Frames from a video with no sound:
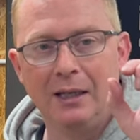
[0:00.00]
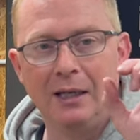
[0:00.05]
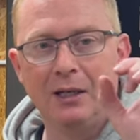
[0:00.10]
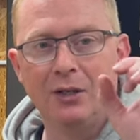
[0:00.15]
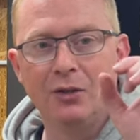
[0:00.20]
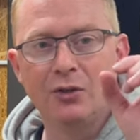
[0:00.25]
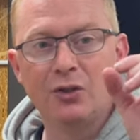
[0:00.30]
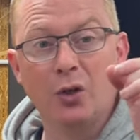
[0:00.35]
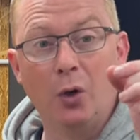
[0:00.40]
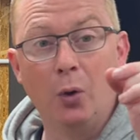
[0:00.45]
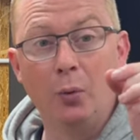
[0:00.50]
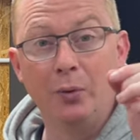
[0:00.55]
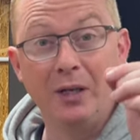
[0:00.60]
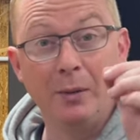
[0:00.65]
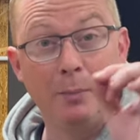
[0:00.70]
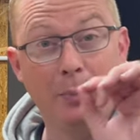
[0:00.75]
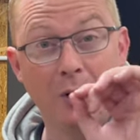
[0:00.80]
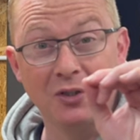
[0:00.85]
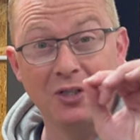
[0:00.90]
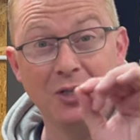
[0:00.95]
so the
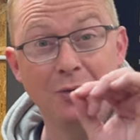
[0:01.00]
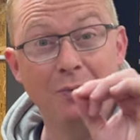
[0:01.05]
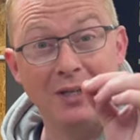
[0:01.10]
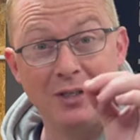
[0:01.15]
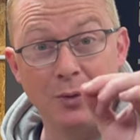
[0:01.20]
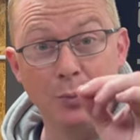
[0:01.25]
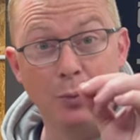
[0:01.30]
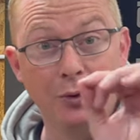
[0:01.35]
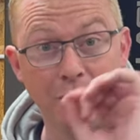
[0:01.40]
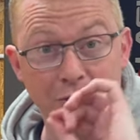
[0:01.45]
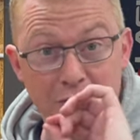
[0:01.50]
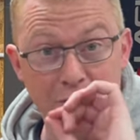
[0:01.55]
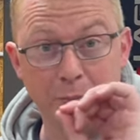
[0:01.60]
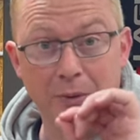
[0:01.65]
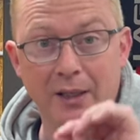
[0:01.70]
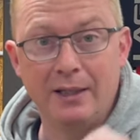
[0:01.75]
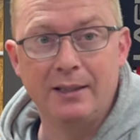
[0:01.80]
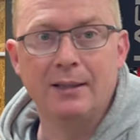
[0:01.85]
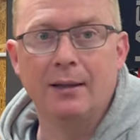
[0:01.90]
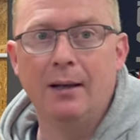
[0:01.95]
epoxy resin wouldn't
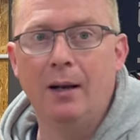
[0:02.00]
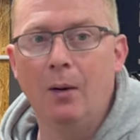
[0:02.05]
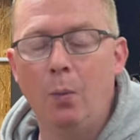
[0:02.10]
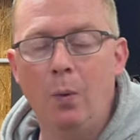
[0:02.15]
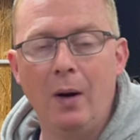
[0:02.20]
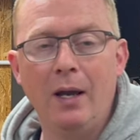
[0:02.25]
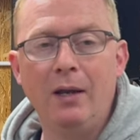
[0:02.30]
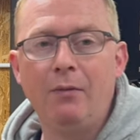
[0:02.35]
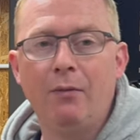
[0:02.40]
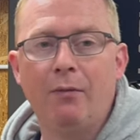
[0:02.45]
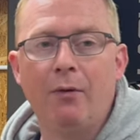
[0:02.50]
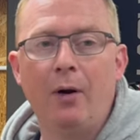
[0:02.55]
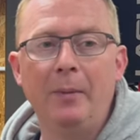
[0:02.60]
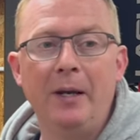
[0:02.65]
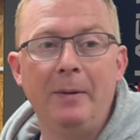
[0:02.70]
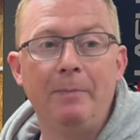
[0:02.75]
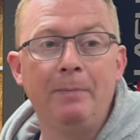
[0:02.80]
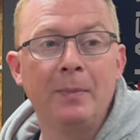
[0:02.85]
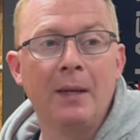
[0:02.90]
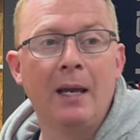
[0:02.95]
split away from
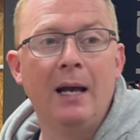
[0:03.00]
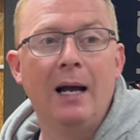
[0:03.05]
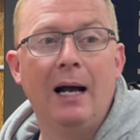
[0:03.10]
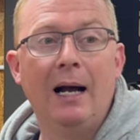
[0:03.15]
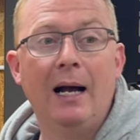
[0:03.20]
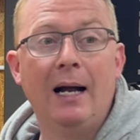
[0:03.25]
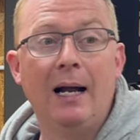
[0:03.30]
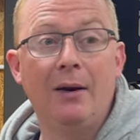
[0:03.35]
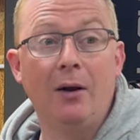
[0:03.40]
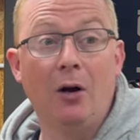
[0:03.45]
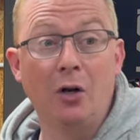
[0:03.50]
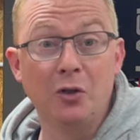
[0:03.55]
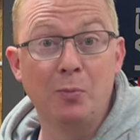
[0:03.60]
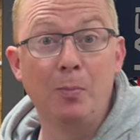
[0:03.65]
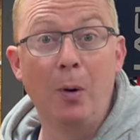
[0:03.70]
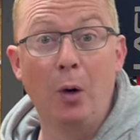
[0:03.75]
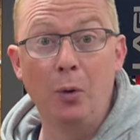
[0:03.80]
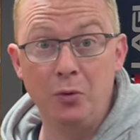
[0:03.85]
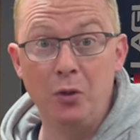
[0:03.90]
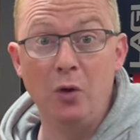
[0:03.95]
it. And
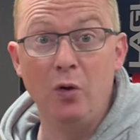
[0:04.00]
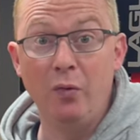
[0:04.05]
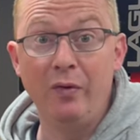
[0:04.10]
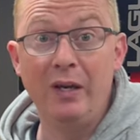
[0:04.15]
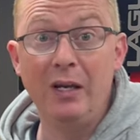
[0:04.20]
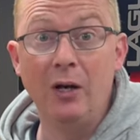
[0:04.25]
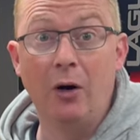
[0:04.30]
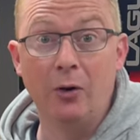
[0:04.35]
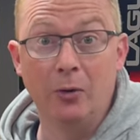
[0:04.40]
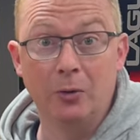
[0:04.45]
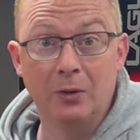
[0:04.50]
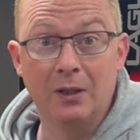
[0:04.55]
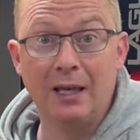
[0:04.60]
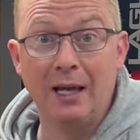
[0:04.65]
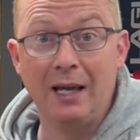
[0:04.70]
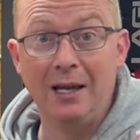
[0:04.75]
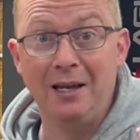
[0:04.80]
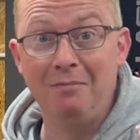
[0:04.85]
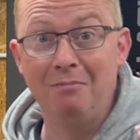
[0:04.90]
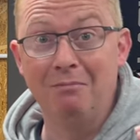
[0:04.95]
Osmo UV oil
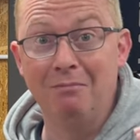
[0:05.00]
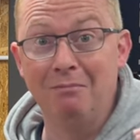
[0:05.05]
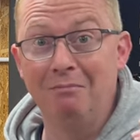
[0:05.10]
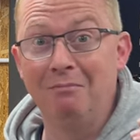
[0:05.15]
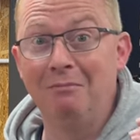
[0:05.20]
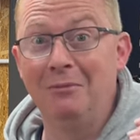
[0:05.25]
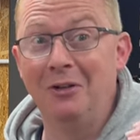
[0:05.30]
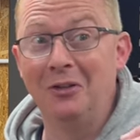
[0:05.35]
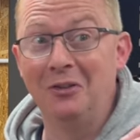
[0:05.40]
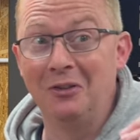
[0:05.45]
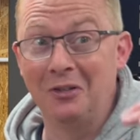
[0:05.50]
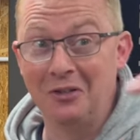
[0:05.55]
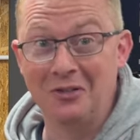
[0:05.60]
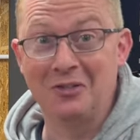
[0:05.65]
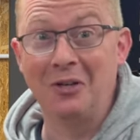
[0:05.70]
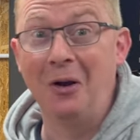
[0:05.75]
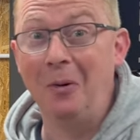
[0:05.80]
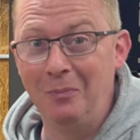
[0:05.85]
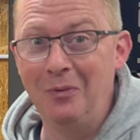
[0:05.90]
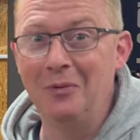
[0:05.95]
came at the
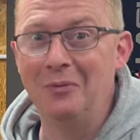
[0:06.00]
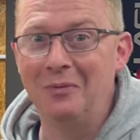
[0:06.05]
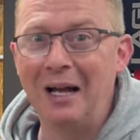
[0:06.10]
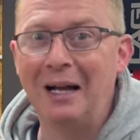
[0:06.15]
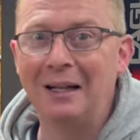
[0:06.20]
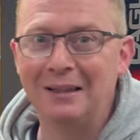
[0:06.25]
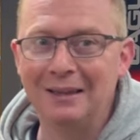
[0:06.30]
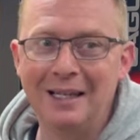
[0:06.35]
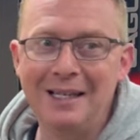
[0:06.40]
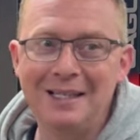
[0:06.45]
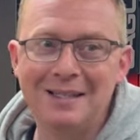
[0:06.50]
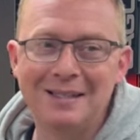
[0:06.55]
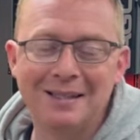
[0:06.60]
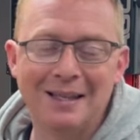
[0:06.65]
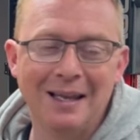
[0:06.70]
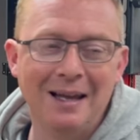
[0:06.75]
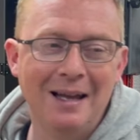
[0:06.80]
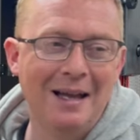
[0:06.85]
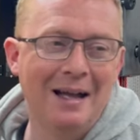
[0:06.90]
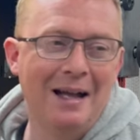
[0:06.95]
top of that
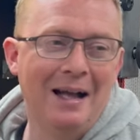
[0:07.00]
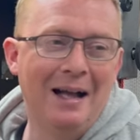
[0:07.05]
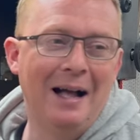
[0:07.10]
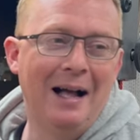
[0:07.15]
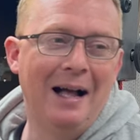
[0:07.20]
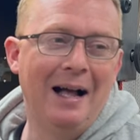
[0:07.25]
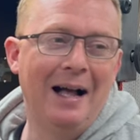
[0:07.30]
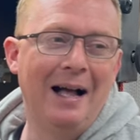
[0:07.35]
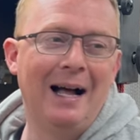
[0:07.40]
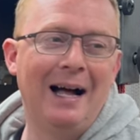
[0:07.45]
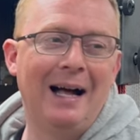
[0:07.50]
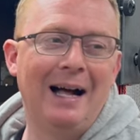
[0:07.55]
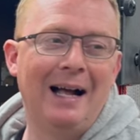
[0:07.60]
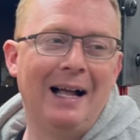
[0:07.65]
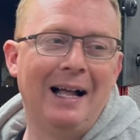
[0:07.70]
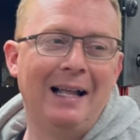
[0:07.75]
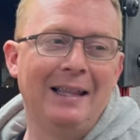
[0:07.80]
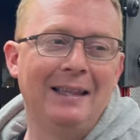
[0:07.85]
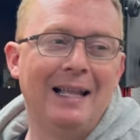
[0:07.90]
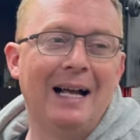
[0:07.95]
list.
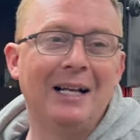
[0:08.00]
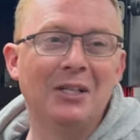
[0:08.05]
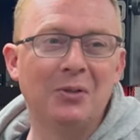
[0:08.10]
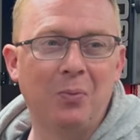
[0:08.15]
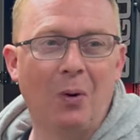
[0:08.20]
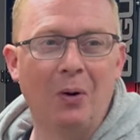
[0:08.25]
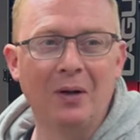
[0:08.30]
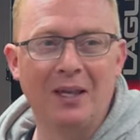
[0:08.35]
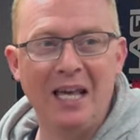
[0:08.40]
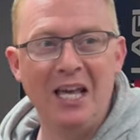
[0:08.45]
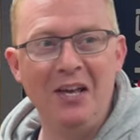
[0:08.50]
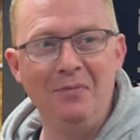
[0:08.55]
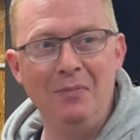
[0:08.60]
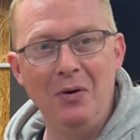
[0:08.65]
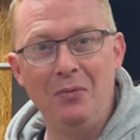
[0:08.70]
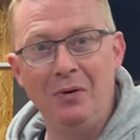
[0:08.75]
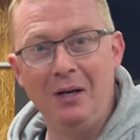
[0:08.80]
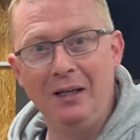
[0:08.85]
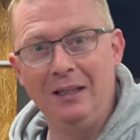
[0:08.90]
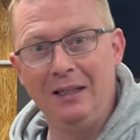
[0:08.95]
And that's what gave me
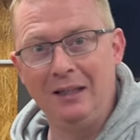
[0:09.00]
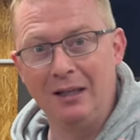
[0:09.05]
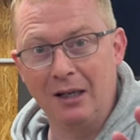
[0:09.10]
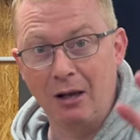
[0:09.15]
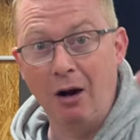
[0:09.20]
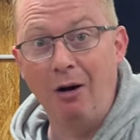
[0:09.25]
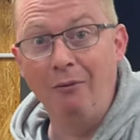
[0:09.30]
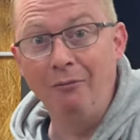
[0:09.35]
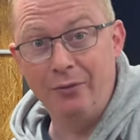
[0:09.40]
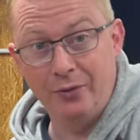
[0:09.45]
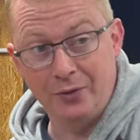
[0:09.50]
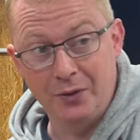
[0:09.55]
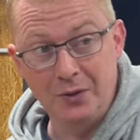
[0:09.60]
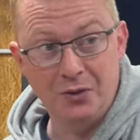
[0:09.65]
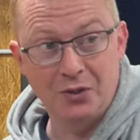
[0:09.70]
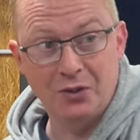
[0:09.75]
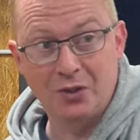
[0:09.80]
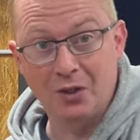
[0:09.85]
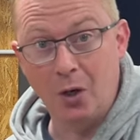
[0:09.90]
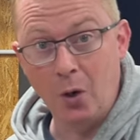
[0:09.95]
really the
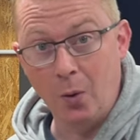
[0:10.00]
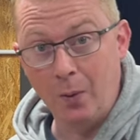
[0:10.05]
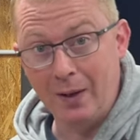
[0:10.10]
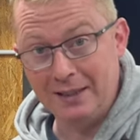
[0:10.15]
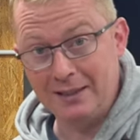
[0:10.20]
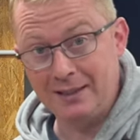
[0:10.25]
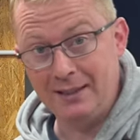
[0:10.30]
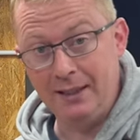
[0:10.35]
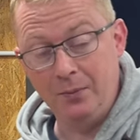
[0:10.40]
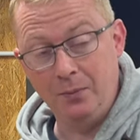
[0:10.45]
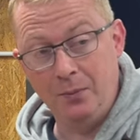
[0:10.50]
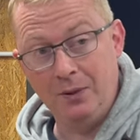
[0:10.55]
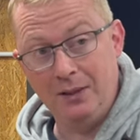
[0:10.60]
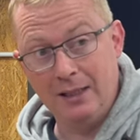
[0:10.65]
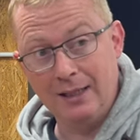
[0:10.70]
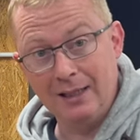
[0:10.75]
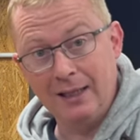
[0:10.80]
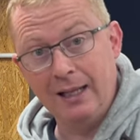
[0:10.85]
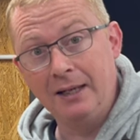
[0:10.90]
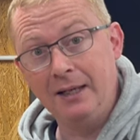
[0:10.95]
confidence to go at it with the
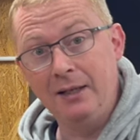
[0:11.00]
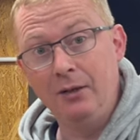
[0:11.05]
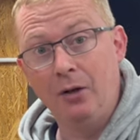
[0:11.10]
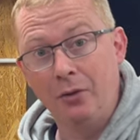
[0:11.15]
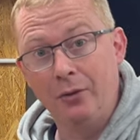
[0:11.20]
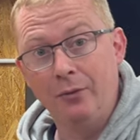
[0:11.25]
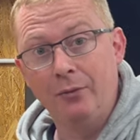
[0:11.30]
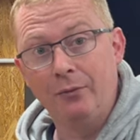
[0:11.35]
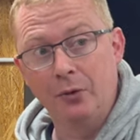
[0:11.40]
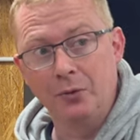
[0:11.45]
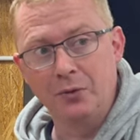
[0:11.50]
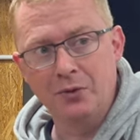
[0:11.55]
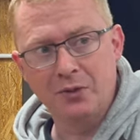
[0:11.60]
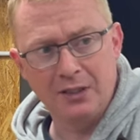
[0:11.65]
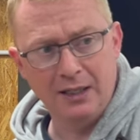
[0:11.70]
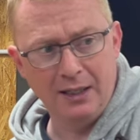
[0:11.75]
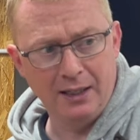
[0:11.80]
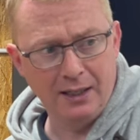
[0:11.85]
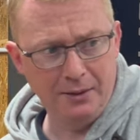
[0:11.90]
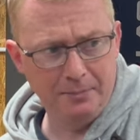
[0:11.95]
cladding on the front
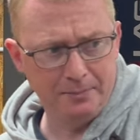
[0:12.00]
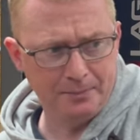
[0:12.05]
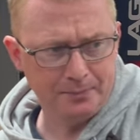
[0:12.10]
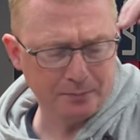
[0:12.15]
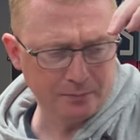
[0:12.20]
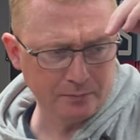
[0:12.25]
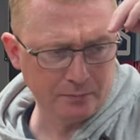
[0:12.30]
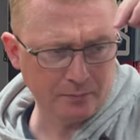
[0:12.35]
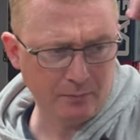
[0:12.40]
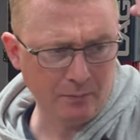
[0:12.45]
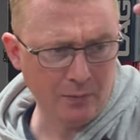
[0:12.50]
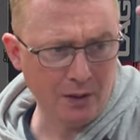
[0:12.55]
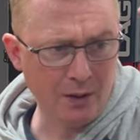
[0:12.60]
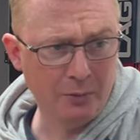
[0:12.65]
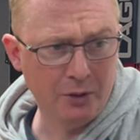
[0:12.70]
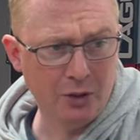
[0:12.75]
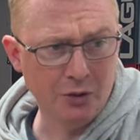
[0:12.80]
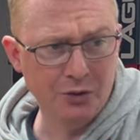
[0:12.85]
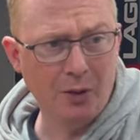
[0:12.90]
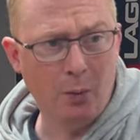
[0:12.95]
side,
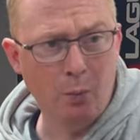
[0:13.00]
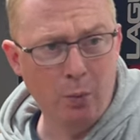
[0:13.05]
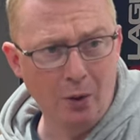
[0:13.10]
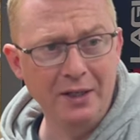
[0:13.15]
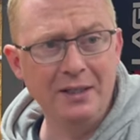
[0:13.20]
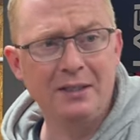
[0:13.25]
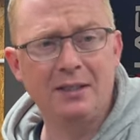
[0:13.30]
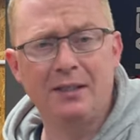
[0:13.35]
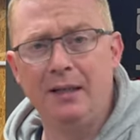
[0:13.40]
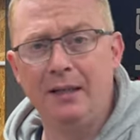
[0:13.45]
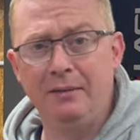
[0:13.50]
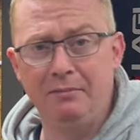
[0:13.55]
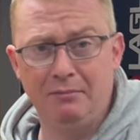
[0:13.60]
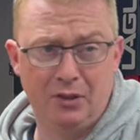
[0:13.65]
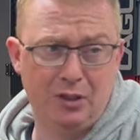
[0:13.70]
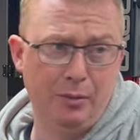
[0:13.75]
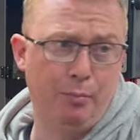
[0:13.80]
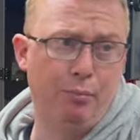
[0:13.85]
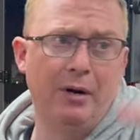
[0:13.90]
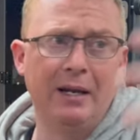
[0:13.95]
because I wanted
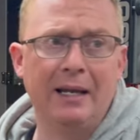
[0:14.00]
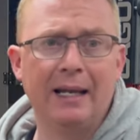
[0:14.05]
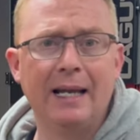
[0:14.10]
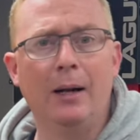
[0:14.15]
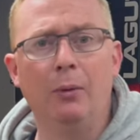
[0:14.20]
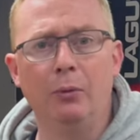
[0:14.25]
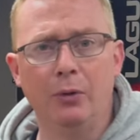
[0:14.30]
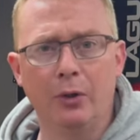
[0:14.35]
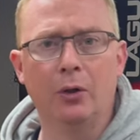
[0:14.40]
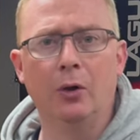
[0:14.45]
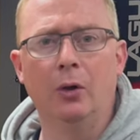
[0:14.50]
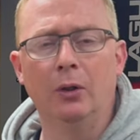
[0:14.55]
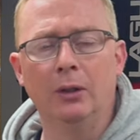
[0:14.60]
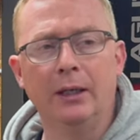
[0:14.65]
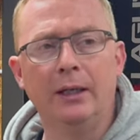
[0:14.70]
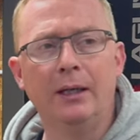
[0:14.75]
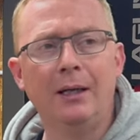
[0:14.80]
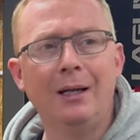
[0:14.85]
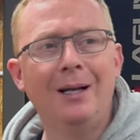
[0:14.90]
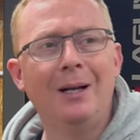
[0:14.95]
to bring out the
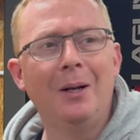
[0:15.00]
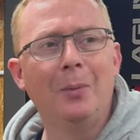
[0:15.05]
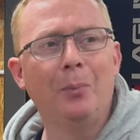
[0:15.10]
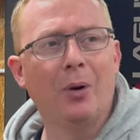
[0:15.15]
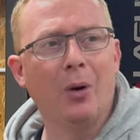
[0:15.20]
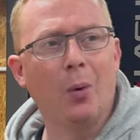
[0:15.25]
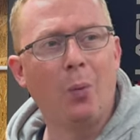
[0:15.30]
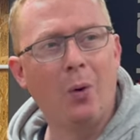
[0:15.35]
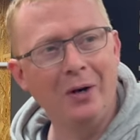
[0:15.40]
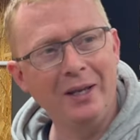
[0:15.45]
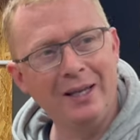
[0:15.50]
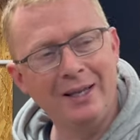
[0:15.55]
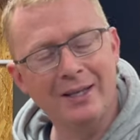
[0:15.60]
color, but I wanted